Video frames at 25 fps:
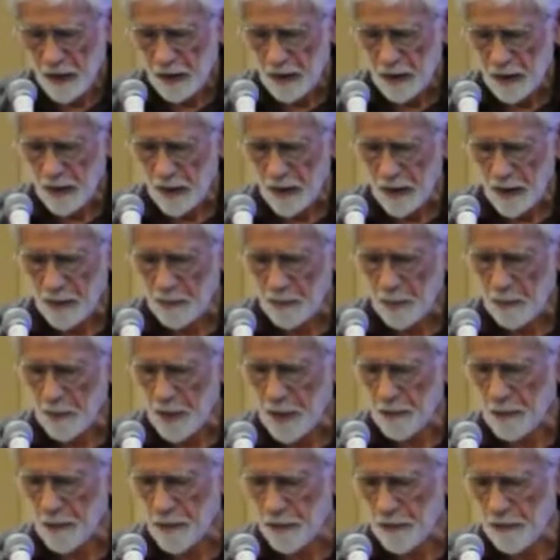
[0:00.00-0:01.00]
And I'm a
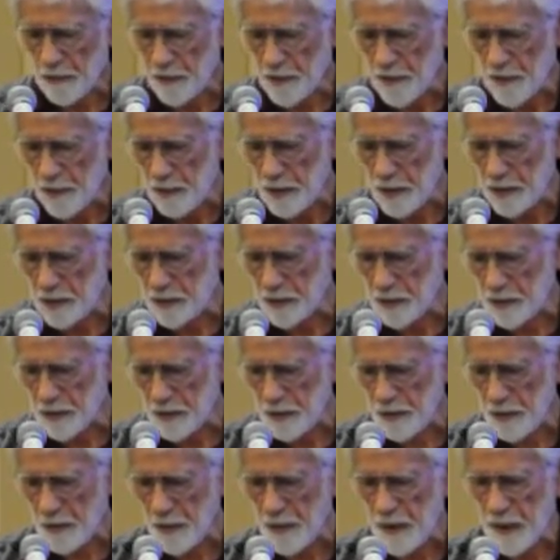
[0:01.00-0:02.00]
member of the
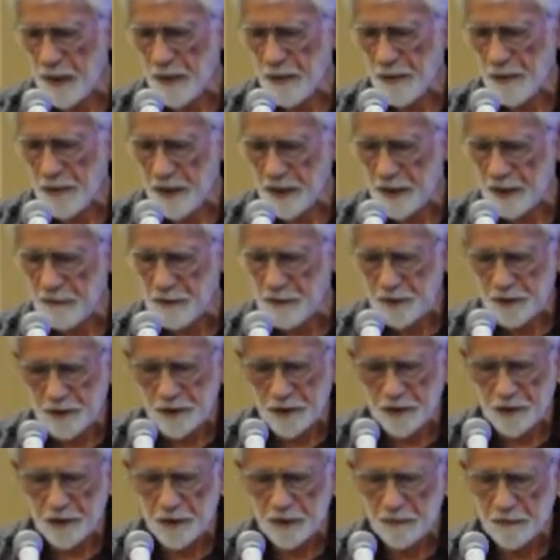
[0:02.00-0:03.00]
Western North Carolina
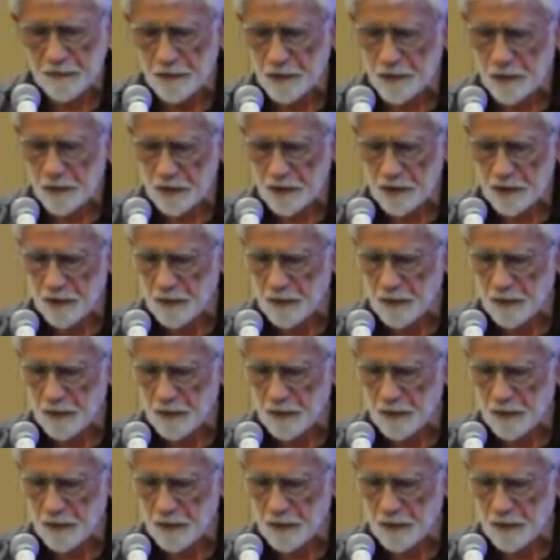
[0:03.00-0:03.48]
Physicians for Social